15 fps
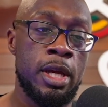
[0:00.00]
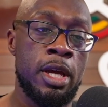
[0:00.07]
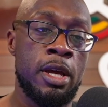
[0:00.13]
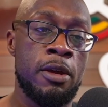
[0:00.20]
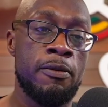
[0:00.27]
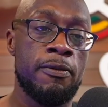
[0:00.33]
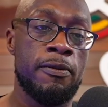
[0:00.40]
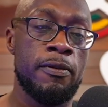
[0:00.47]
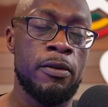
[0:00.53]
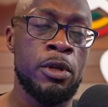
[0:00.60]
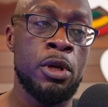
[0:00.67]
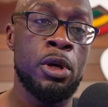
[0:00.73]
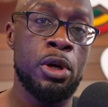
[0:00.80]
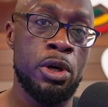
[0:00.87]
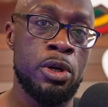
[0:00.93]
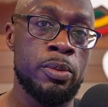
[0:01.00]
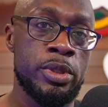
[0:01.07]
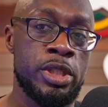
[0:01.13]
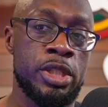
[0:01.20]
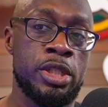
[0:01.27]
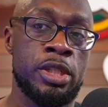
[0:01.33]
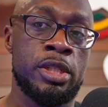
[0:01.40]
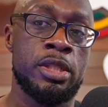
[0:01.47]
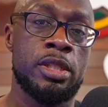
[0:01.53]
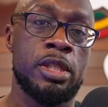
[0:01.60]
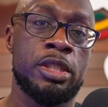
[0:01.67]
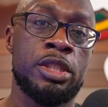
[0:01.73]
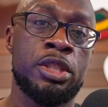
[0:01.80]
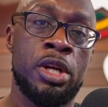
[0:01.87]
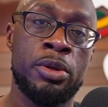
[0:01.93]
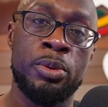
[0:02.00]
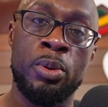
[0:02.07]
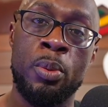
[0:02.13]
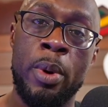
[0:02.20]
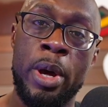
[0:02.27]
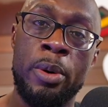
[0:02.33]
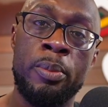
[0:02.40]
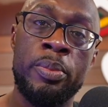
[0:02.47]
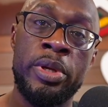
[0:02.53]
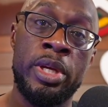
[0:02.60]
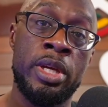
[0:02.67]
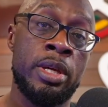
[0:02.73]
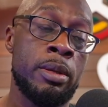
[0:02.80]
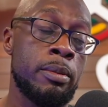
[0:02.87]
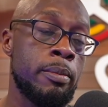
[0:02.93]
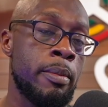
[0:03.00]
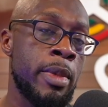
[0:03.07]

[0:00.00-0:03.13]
If your goal is just general well-being,